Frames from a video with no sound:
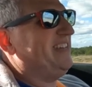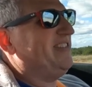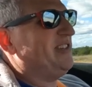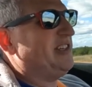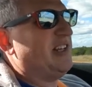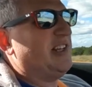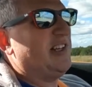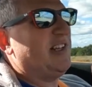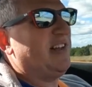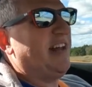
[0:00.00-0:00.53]
just
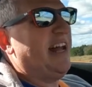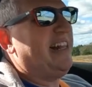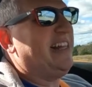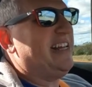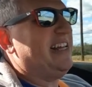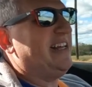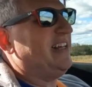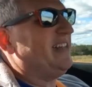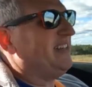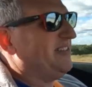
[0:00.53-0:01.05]
a
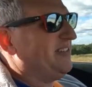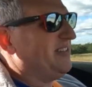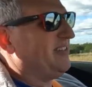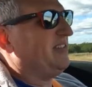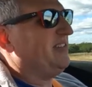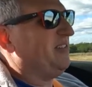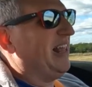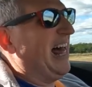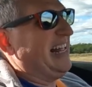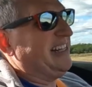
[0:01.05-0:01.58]
slightly
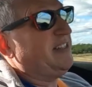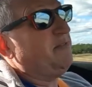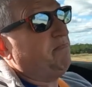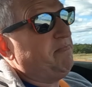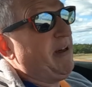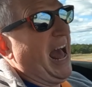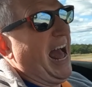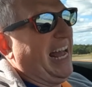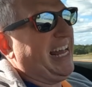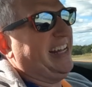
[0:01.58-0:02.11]
less
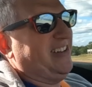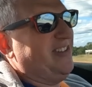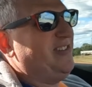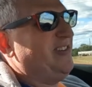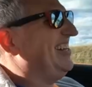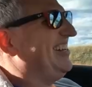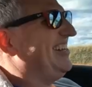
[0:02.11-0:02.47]
package.